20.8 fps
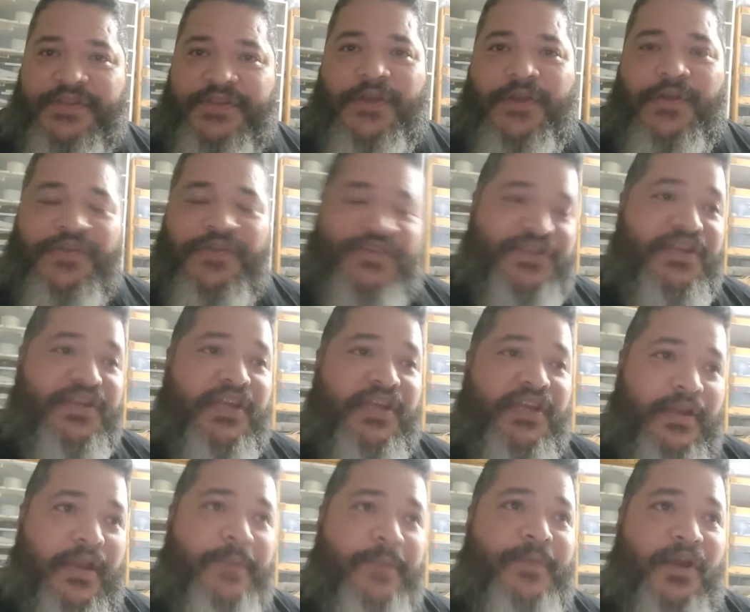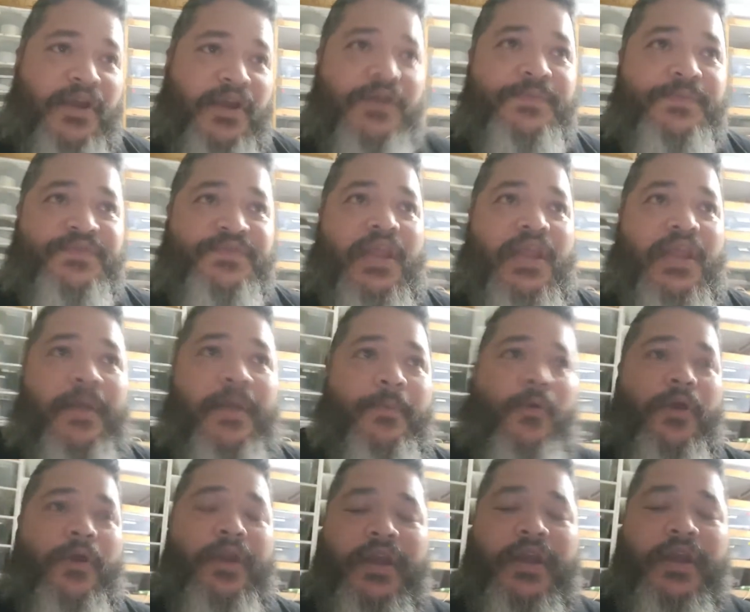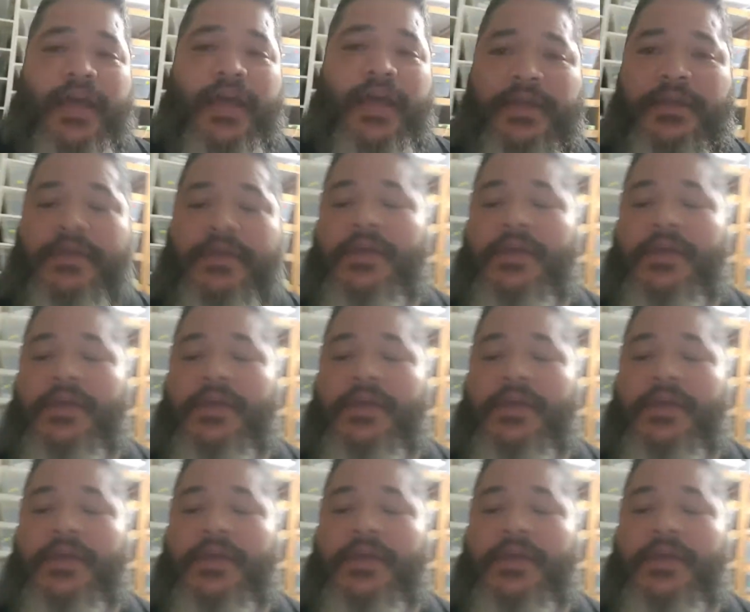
It becomes a lot more than that.